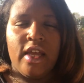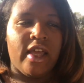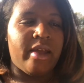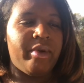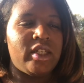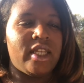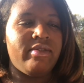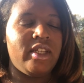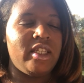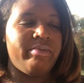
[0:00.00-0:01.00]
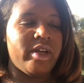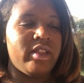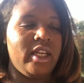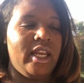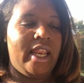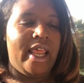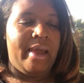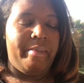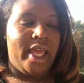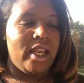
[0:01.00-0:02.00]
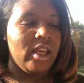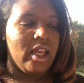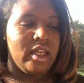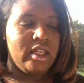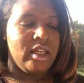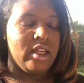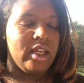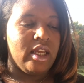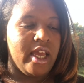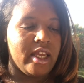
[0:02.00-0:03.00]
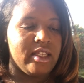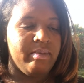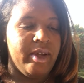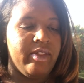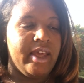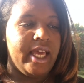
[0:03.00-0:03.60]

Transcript: I can most definitely smell the lemon in it and I can smell the